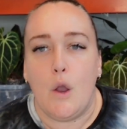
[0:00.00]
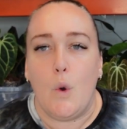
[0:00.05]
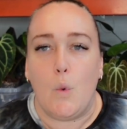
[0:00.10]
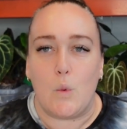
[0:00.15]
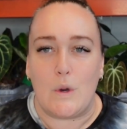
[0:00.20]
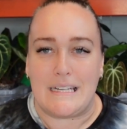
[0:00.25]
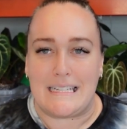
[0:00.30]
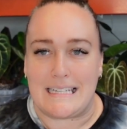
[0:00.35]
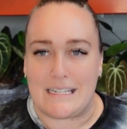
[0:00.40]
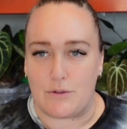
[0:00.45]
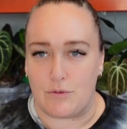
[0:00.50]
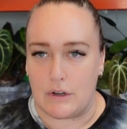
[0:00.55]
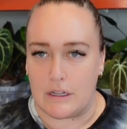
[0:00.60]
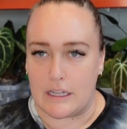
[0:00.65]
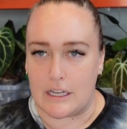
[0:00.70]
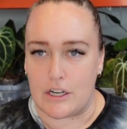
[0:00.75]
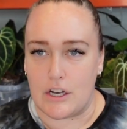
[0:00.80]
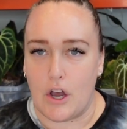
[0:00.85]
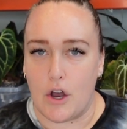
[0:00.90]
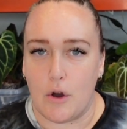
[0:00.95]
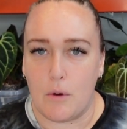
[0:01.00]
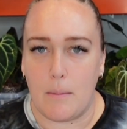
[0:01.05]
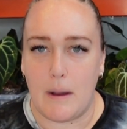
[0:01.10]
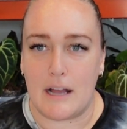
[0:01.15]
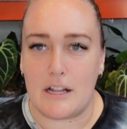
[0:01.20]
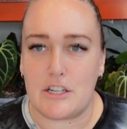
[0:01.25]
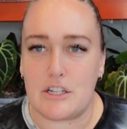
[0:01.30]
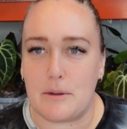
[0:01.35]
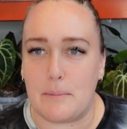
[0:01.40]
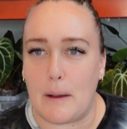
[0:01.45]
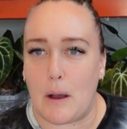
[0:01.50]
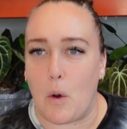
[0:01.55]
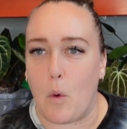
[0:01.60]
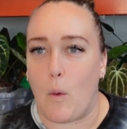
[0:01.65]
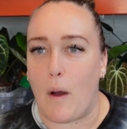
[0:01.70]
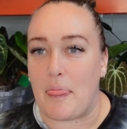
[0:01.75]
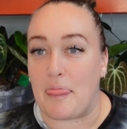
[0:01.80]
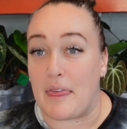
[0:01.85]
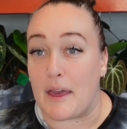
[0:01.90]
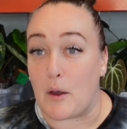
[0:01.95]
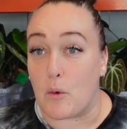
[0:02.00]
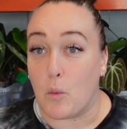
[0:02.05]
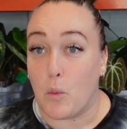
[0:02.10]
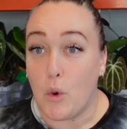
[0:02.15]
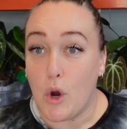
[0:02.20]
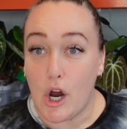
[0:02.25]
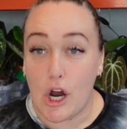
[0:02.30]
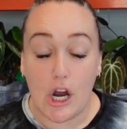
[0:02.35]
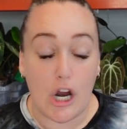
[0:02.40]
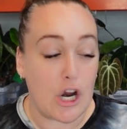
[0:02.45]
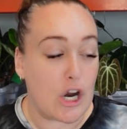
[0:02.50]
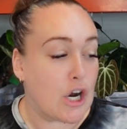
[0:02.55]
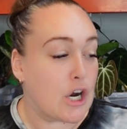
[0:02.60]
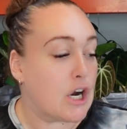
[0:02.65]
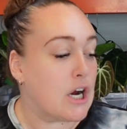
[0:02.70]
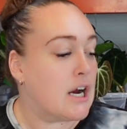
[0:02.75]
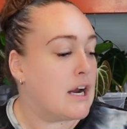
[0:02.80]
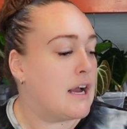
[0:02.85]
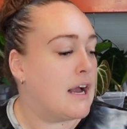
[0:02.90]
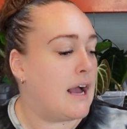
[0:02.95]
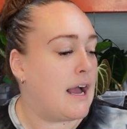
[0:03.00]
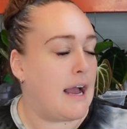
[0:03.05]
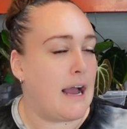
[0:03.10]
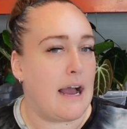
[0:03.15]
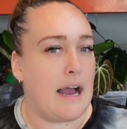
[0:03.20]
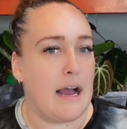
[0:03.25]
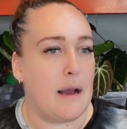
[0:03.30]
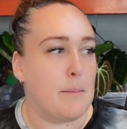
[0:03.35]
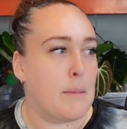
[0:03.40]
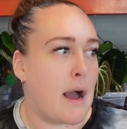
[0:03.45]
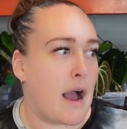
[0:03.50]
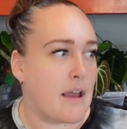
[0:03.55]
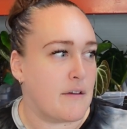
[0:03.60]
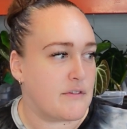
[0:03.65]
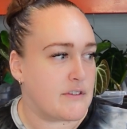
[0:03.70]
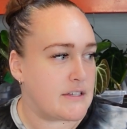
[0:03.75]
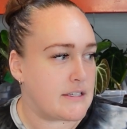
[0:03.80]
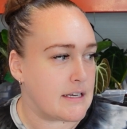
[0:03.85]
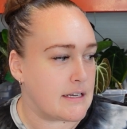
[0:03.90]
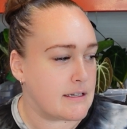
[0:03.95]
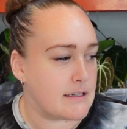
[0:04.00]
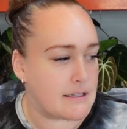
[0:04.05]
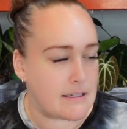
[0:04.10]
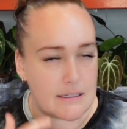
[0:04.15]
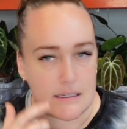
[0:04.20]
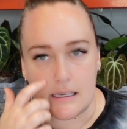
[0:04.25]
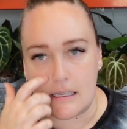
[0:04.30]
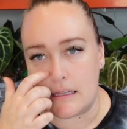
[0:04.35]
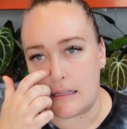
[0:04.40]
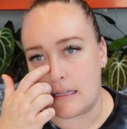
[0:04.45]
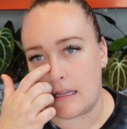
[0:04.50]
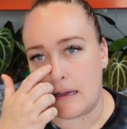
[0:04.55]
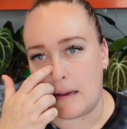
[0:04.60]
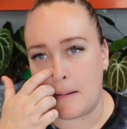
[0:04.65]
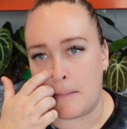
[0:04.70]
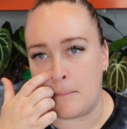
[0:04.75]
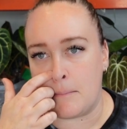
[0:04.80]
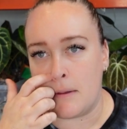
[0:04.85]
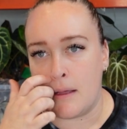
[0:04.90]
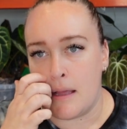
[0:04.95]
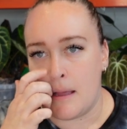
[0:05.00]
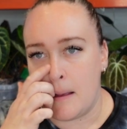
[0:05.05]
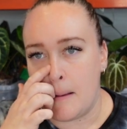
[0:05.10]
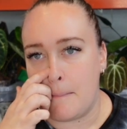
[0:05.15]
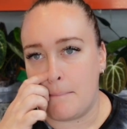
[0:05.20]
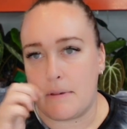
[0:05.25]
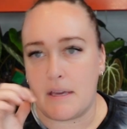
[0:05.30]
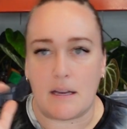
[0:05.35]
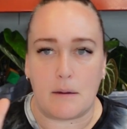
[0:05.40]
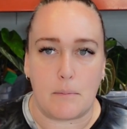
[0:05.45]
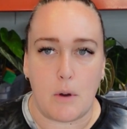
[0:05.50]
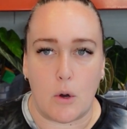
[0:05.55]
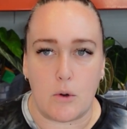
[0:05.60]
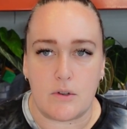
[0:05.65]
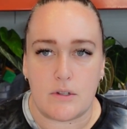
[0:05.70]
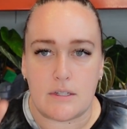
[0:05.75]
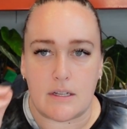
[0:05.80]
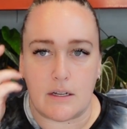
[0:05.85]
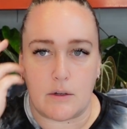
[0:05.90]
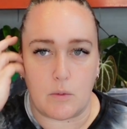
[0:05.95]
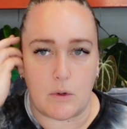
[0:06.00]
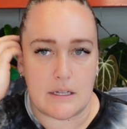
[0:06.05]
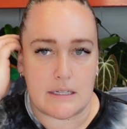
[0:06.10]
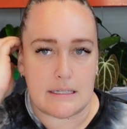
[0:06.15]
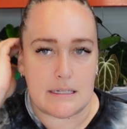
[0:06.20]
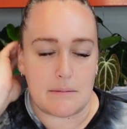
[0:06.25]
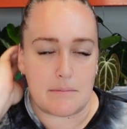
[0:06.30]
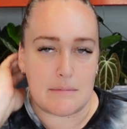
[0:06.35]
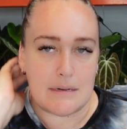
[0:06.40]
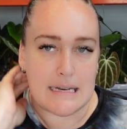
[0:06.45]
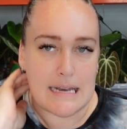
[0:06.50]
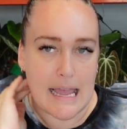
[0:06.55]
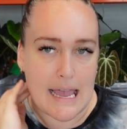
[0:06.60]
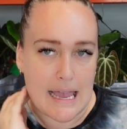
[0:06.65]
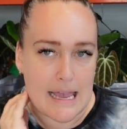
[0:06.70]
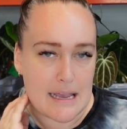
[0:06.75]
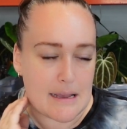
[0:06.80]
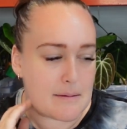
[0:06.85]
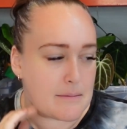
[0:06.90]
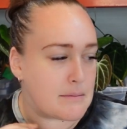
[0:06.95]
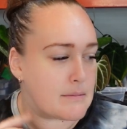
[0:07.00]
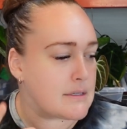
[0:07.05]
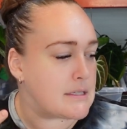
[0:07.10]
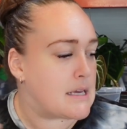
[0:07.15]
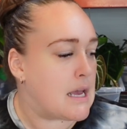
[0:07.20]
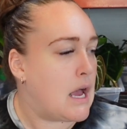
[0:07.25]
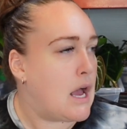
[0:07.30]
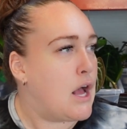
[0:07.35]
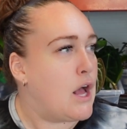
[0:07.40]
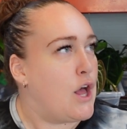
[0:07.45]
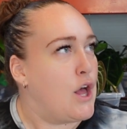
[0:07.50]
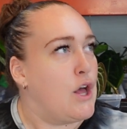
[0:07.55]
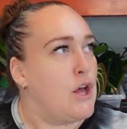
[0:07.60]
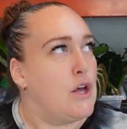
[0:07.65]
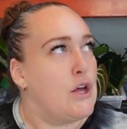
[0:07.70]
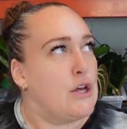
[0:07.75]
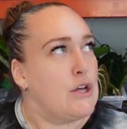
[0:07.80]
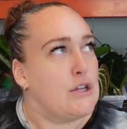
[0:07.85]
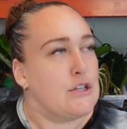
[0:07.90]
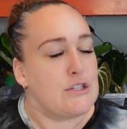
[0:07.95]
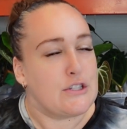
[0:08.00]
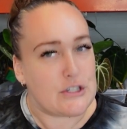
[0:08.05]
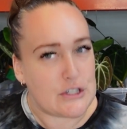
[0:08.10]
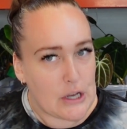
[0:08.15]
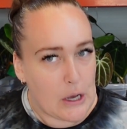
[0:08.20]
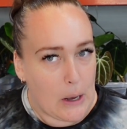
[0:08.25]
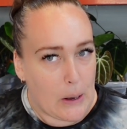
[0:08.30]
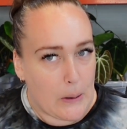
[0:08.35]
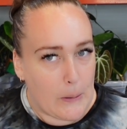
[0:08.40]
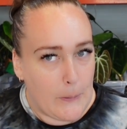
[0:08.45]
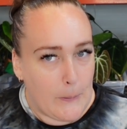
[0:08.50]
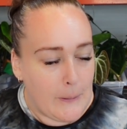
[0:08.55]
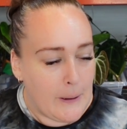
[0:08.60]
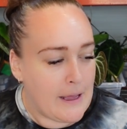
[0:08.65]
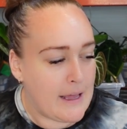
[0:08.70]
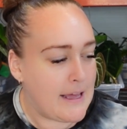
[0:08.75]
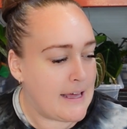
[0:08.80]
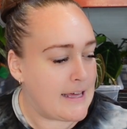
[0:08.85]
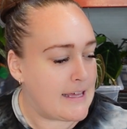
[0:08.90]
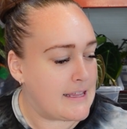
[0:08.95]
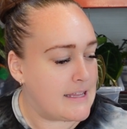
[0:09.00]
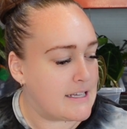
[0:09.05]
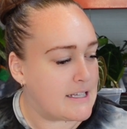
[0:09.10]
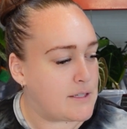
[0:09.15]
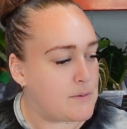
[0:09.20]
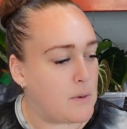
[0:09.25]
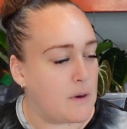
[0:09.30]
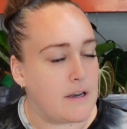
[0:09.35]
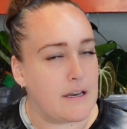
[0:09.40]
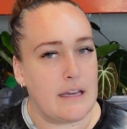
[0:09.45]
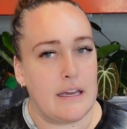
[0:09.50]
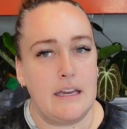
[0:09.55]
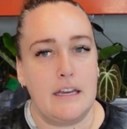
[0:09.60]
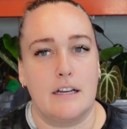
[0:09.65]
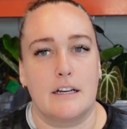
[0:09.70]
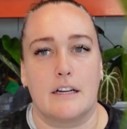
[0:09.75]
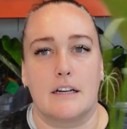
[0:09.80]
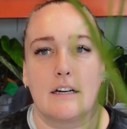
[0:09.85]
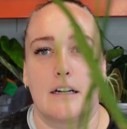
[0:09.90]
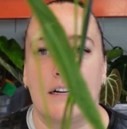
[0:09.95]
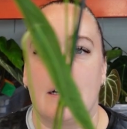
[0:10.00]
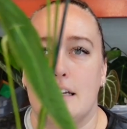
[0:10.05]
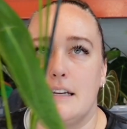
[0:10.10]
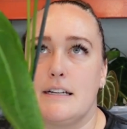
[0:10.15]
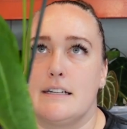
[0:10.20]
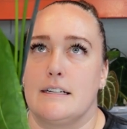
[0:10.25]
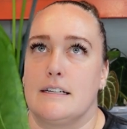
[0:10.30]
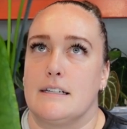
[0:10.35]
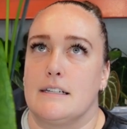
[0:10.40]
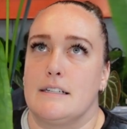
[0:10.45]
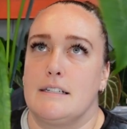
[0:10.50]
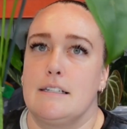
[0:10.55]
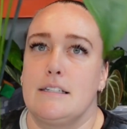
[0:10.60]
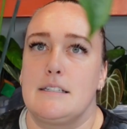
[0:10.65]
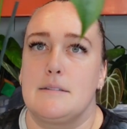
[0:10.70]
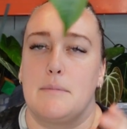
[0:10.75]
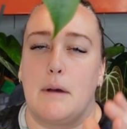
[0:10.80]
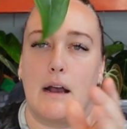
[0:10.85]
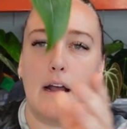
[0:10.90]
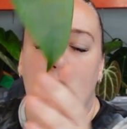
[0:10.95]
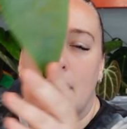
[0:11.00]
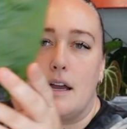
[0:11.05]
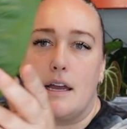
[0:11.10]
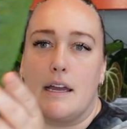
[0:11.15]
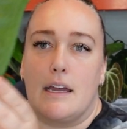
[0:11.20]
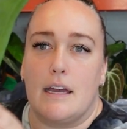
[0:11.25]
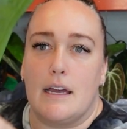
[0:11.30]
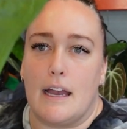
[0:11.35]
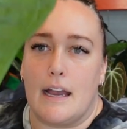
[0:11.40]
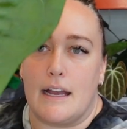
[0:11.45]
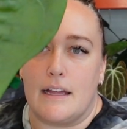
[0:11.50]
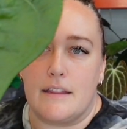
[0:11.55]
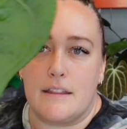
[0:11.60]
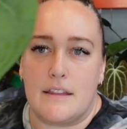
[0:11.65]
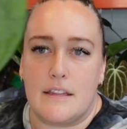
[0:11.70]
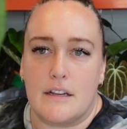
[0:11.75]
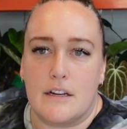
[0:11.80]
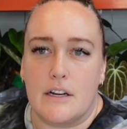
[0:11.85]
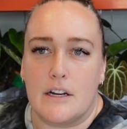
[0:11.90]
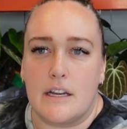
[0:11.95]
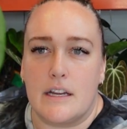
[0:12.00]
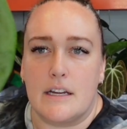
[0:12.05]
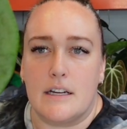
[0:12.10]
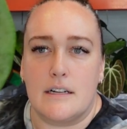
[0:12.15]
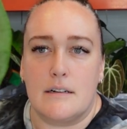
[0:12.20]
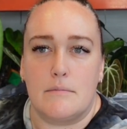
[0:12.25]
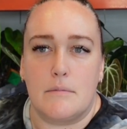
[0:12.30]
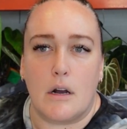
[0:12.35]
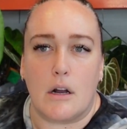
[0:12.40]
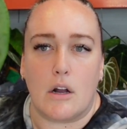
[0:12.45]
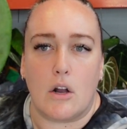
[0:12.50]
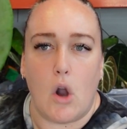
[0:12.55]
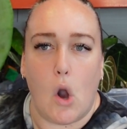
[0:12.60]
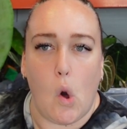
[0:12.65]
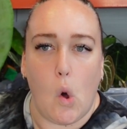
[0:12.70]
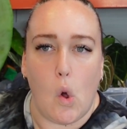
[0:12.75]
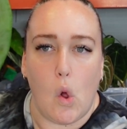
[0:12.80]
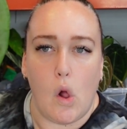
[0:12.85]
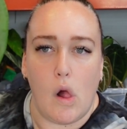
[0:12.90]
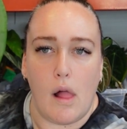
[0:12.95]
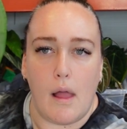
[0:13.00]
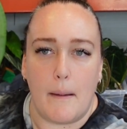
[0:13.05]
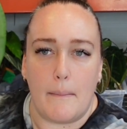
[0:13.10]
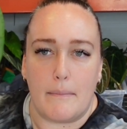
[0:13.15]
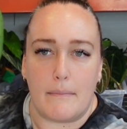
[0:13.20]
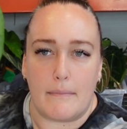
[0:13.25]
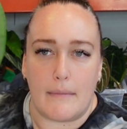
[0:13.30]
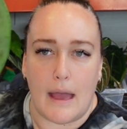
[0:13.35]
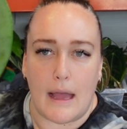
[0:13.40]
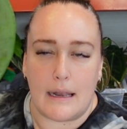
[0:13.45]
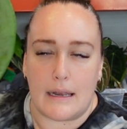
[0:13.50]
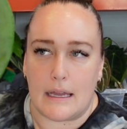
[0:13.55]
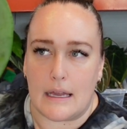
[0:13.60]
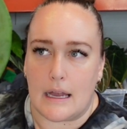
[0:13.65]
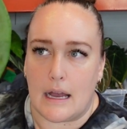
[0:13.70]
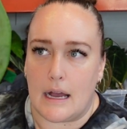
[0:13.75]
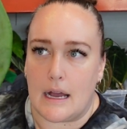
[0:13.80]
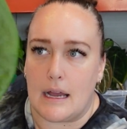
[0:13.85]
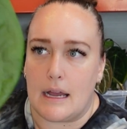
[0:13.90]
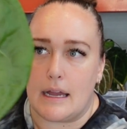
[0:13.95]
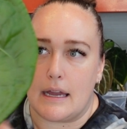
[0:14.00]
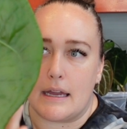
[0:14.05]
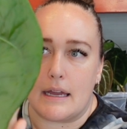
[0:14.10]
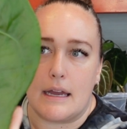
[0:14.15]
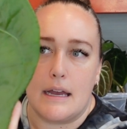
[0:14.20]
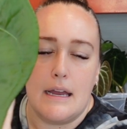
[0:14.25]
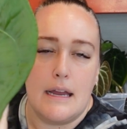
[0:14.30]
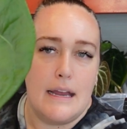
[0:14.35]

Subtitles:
We didn't really know much about what they were. I've since seen them being posted with some names. So this one here is my Anthurium colemanii.